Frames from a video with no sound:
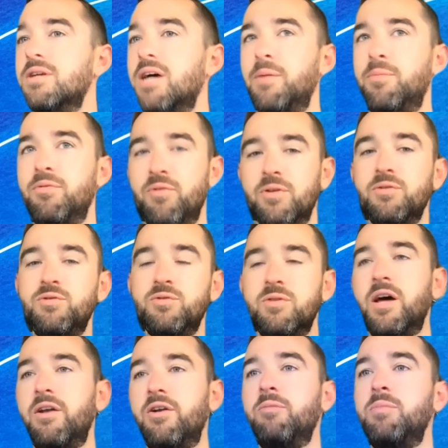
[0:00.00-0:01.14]
I prefer to do
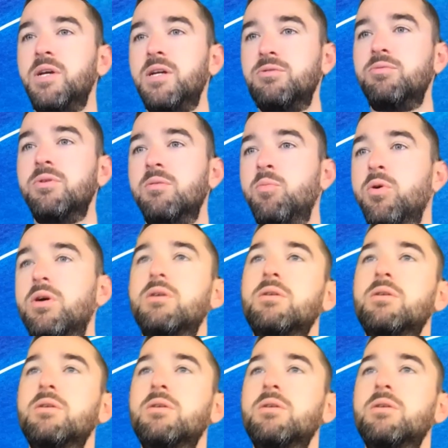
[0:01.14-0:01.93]
that on a beach for the book.